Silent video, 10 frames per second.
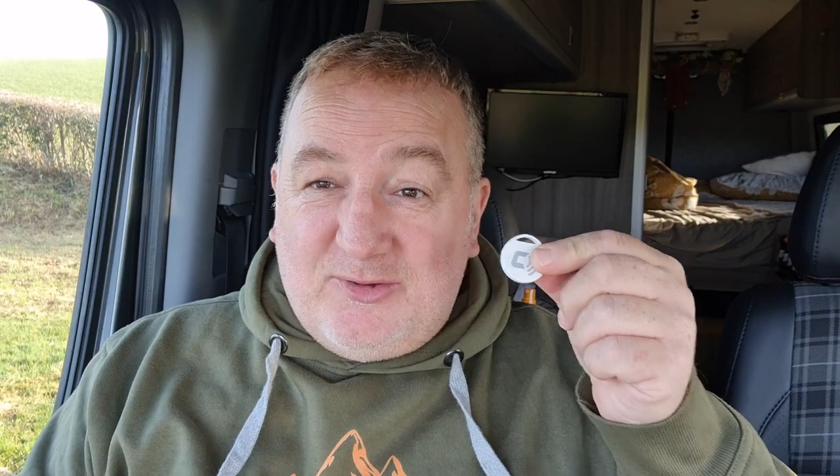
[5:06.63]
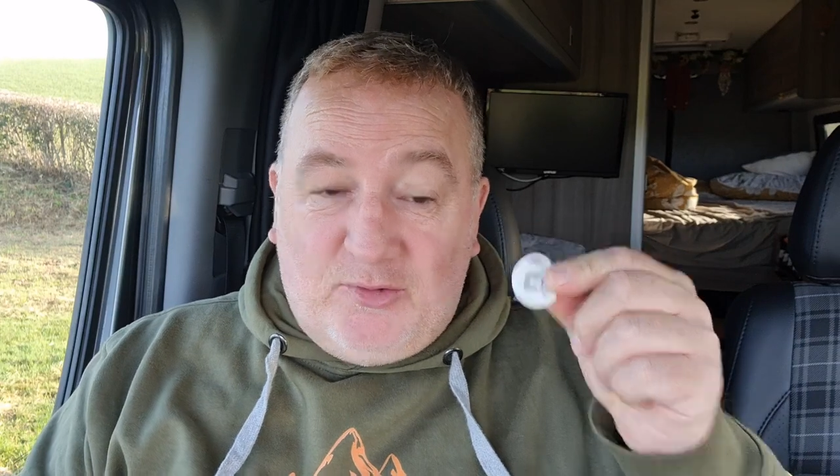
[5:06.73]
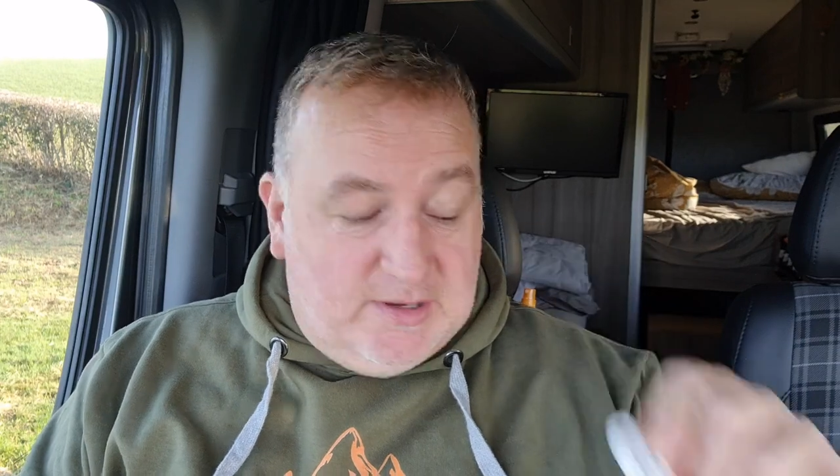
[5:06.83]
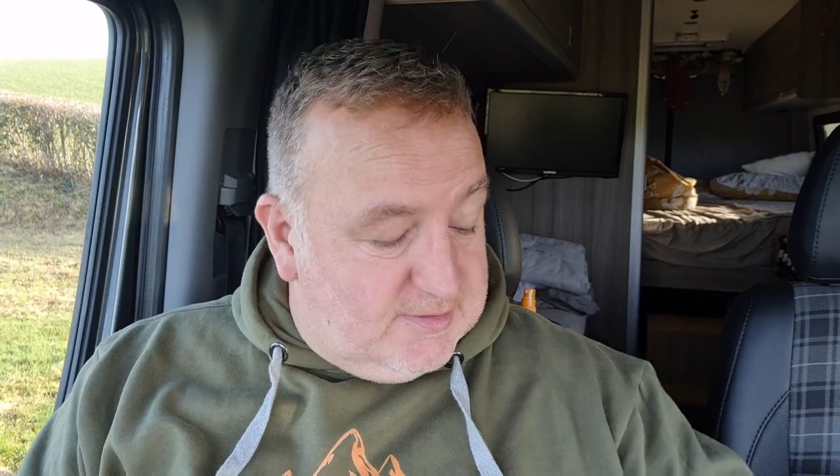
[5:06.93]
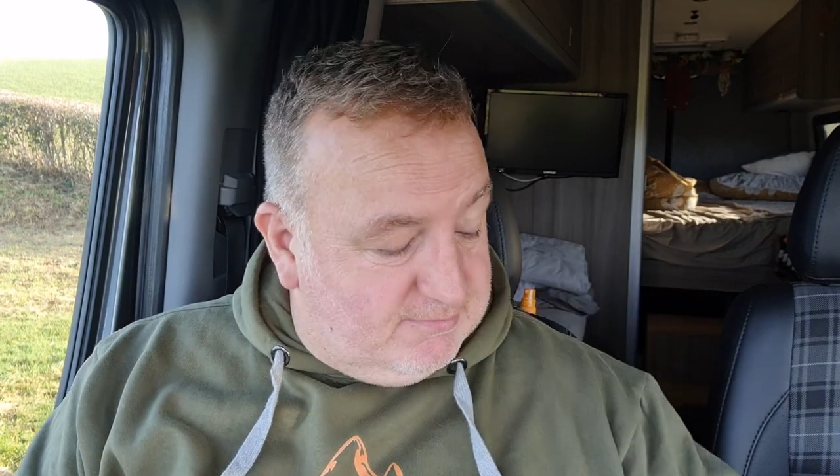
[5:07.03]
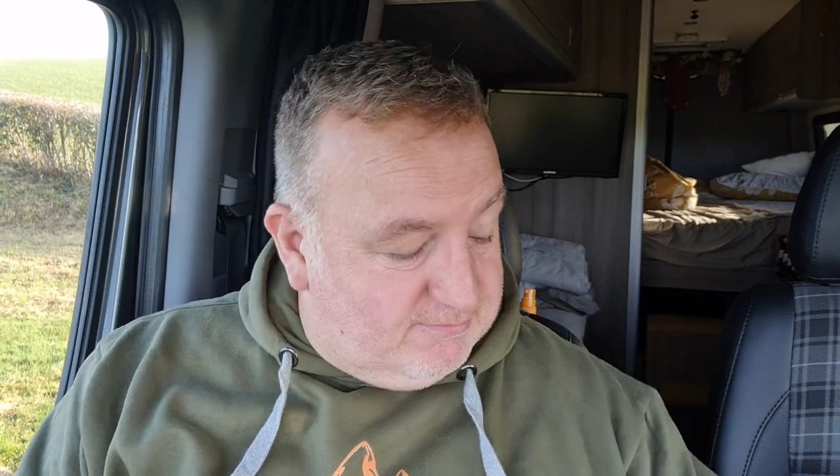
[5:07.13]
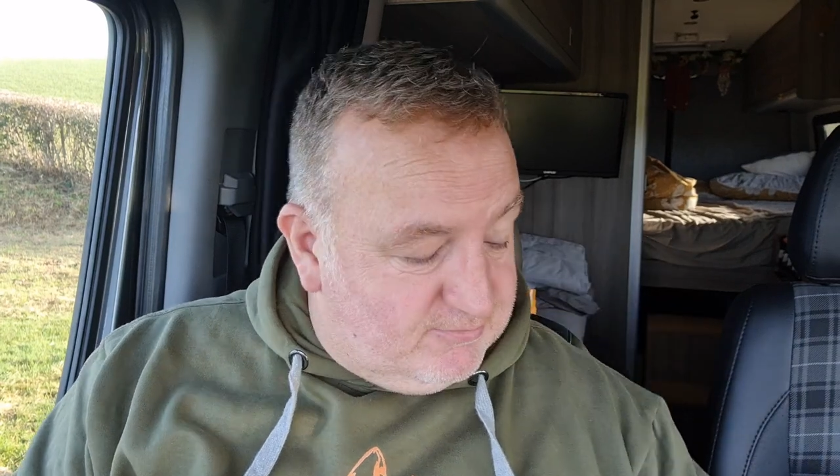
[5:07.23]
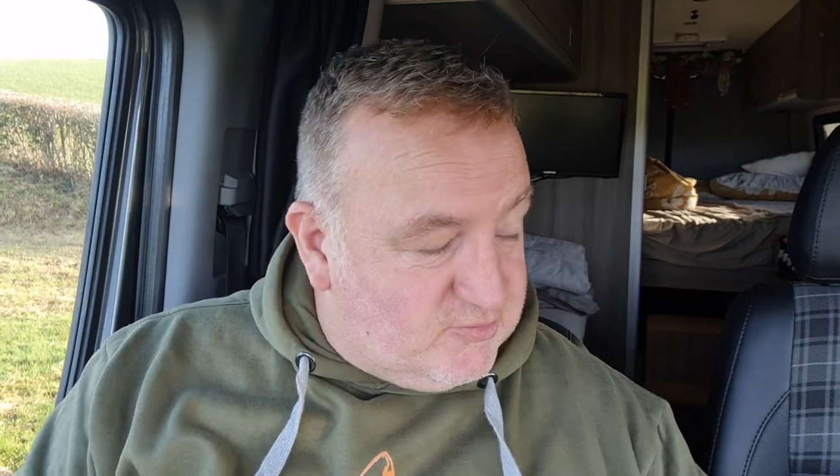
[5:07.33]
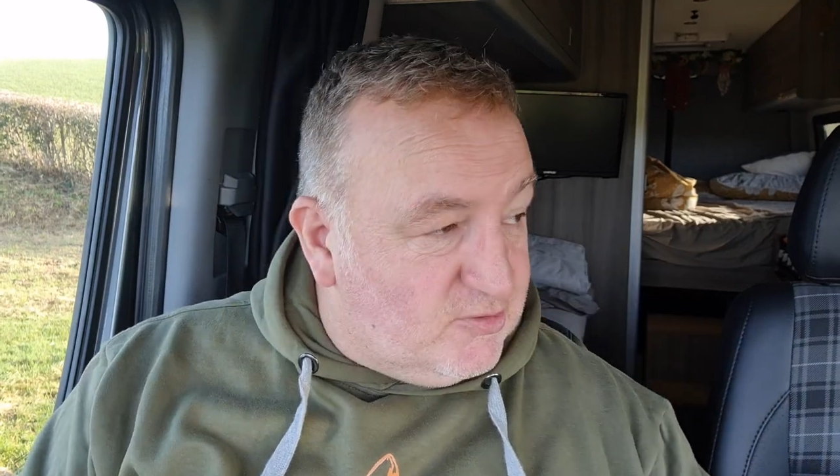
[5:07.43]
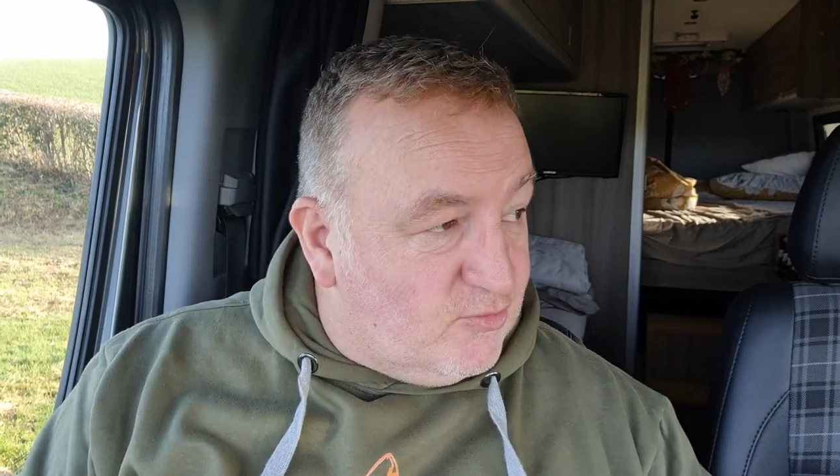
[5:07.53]
away,
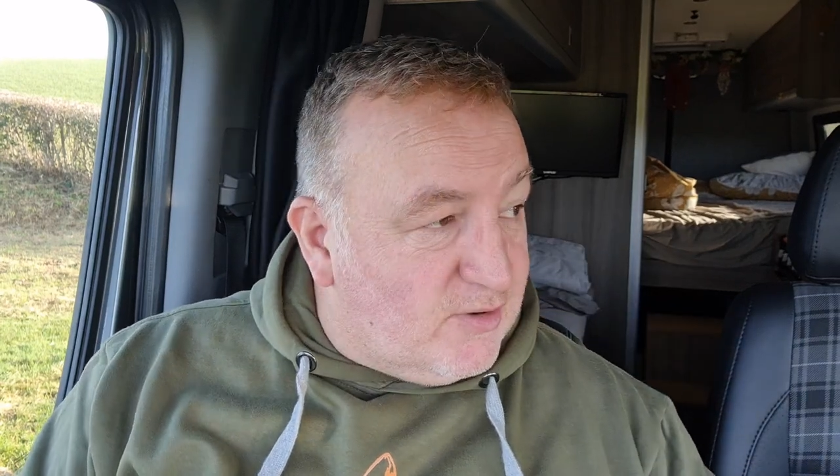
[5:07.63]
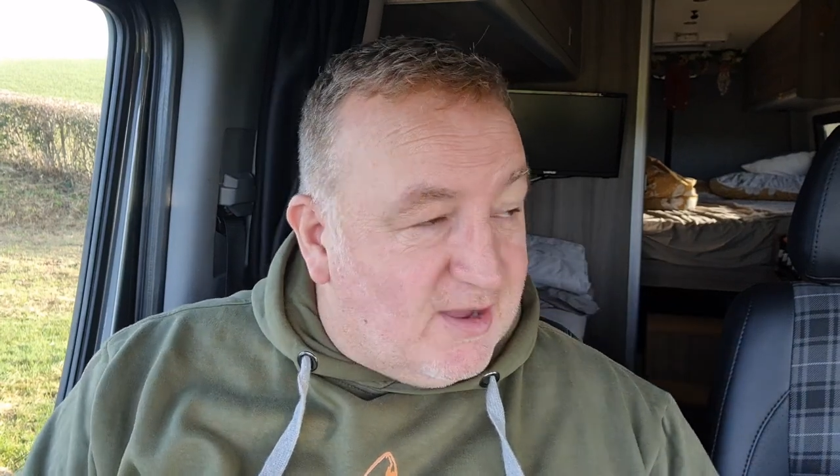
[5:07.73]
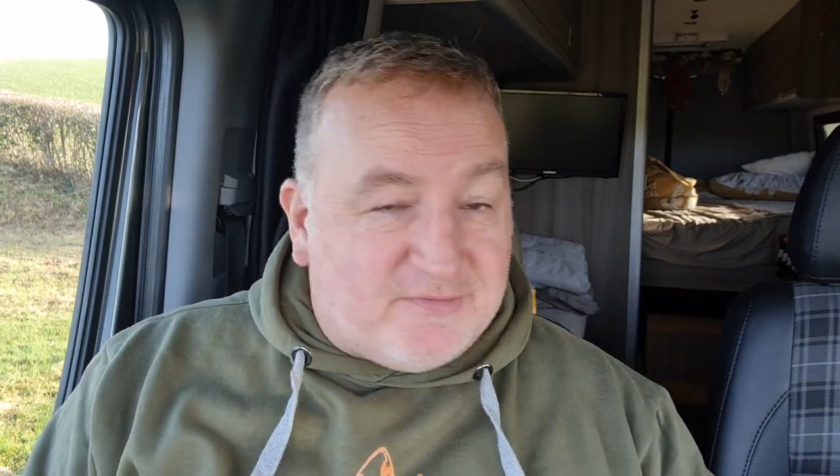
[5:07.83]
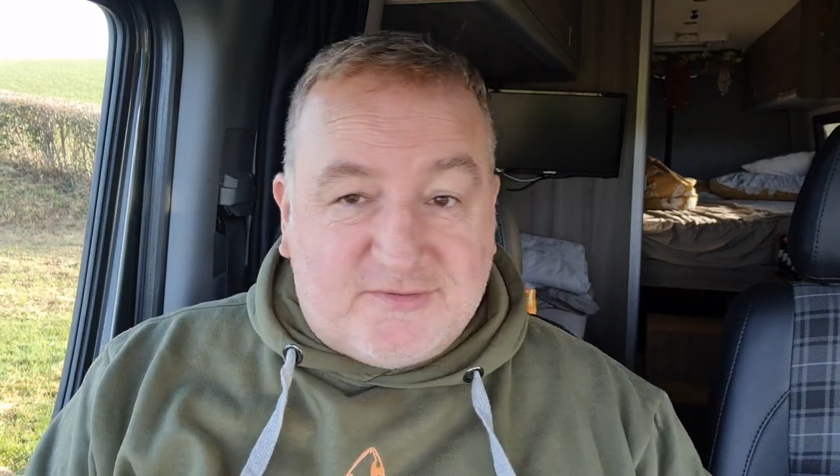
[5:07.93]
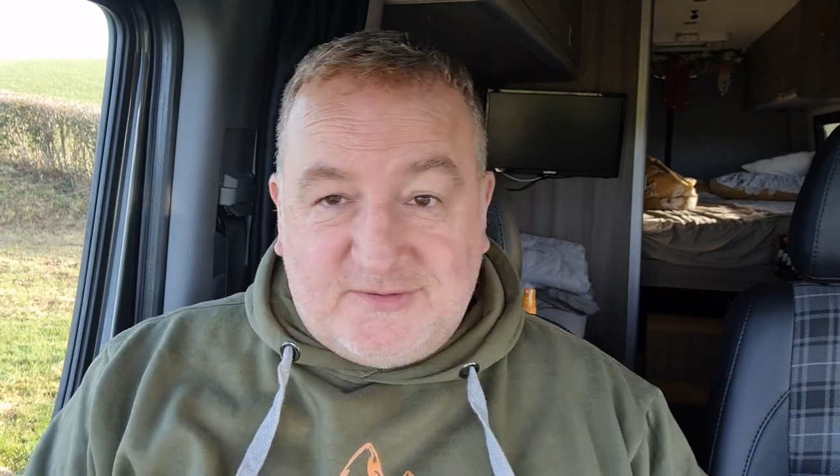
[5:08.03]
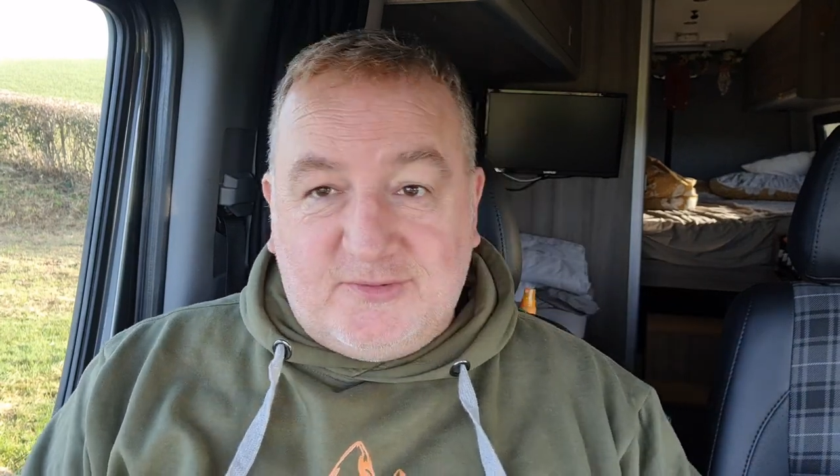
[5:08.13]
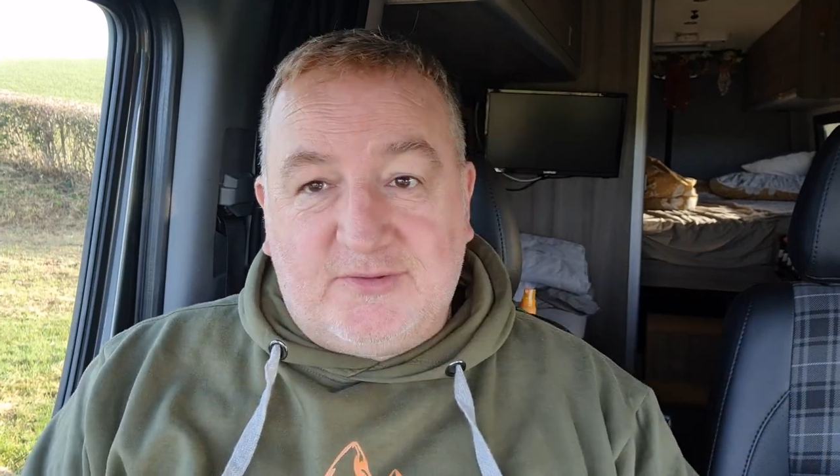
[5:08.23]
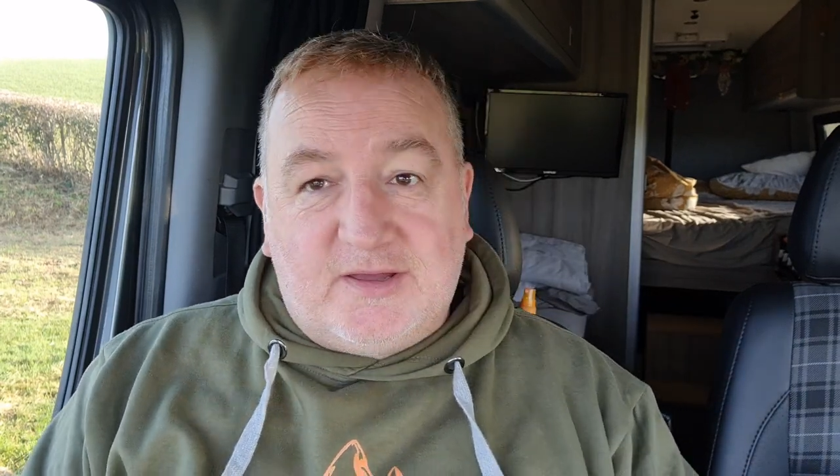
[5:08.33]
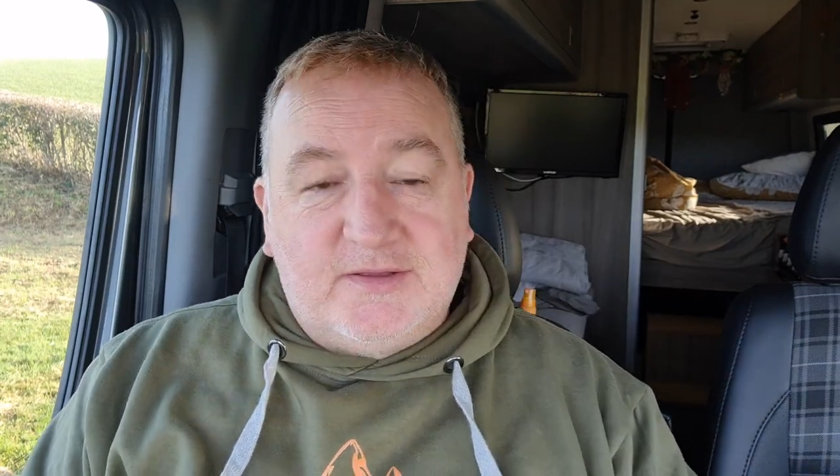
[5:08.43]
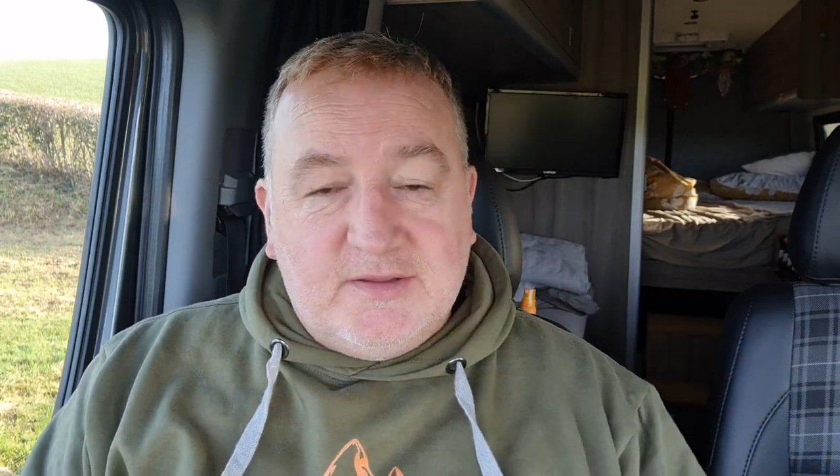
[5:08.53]
so you don't have to do
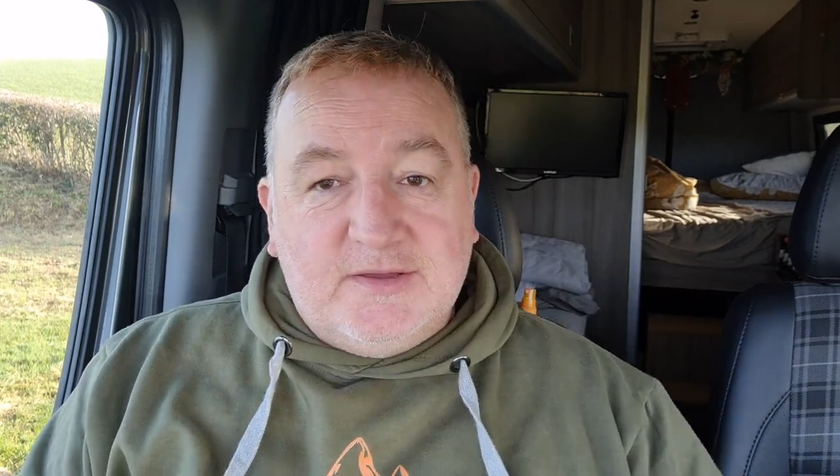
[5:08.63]
that.